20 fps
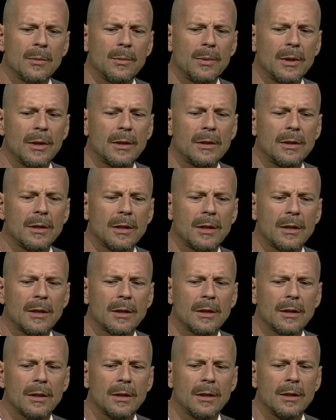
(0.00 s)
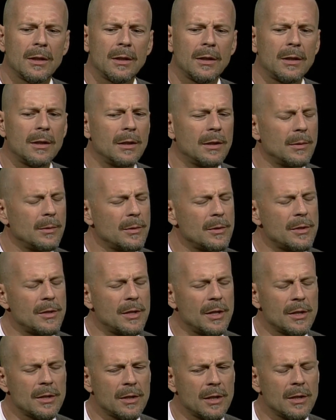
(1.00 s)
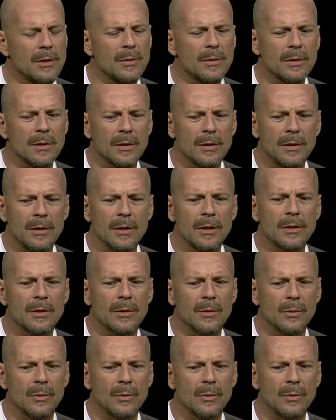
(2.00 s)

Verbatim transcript: but uh, the Sixth Sense was just a